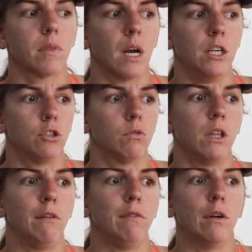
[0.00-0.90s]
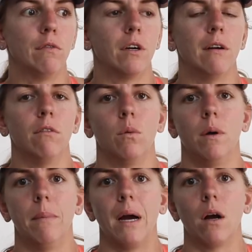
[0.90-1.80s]
I just really feel for
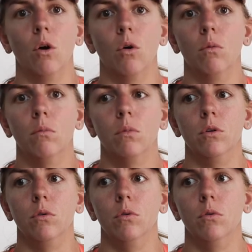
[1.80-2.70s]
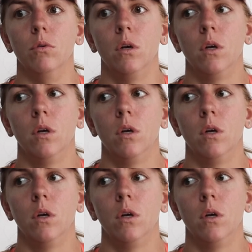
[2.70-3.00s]
everyone back home who